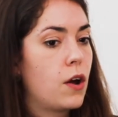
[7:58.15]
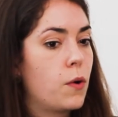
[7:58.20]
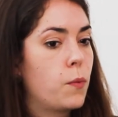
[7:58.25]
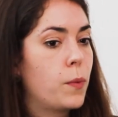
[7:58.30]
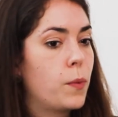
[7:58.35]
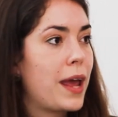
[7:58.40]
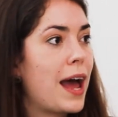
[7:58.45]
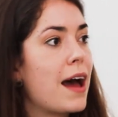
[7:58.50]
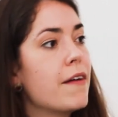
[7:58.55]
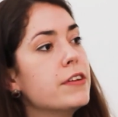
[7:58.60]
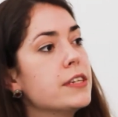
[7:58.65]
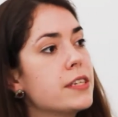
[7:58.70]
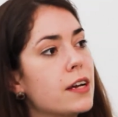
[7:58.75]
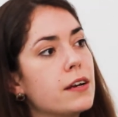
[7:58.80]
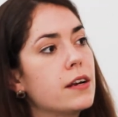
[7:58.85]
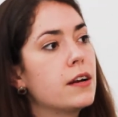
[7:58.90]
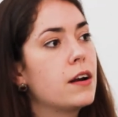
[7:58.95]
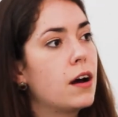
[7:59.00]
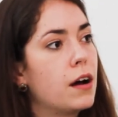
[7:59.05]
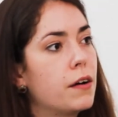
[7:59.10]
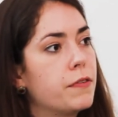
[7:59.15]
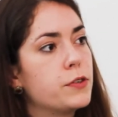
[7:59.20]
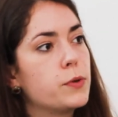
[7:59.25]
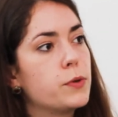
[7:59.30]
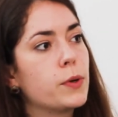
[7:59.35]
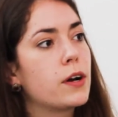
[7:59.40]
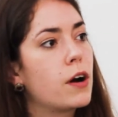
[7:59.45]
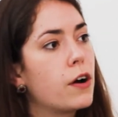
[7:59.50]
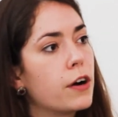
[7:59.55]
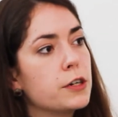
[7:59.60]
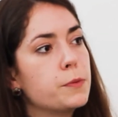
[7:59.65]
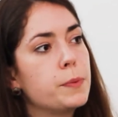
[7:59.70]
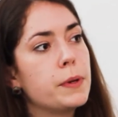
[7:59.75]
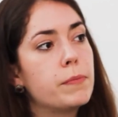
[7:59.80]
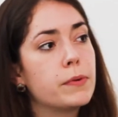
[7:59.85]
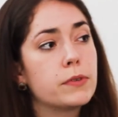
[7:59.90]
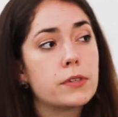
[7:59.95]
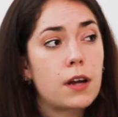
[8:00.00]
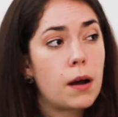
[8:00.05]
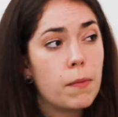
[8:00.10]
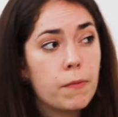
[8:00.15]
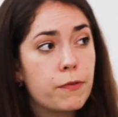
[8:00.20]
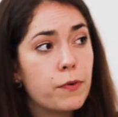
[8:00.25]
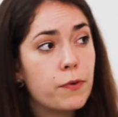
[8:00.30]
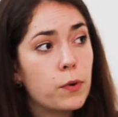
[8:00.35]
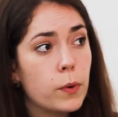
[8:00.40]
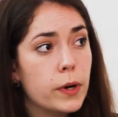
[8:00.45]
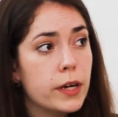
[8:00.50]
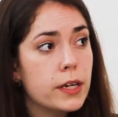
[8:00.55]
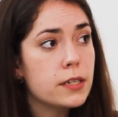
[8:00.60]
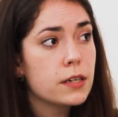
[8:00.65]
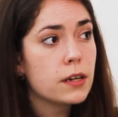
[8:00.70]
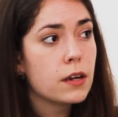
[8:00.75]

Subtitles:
we haven't done enough to encourage people to come forward.